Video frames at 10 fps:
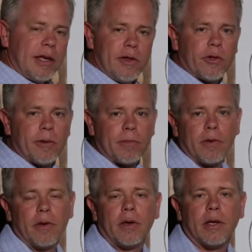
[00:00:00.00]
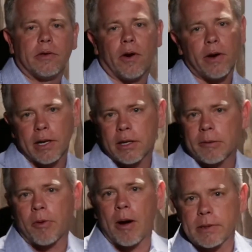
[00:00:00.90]
Egypt and turning it into
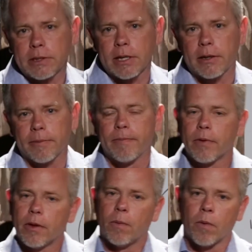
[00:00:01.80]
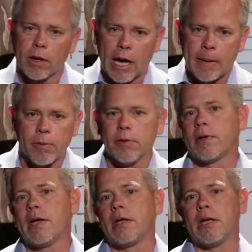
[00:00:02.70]
the promised land. We're capable of
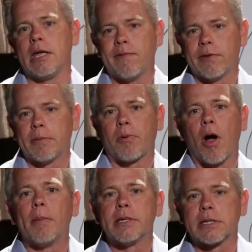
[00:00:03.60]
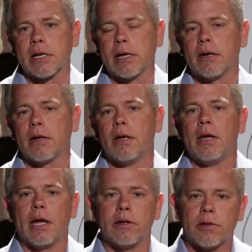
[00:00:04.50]
taking even the promised land
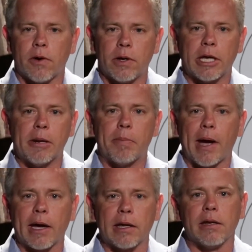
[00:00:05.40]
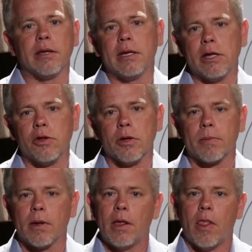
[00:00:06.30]
and turning it back into
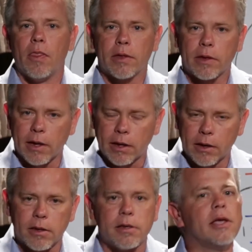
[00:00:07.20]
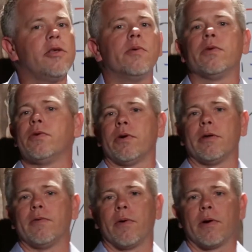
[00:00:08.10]
Egypt. This is a continual
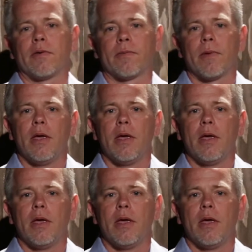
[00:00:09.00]
journey for us.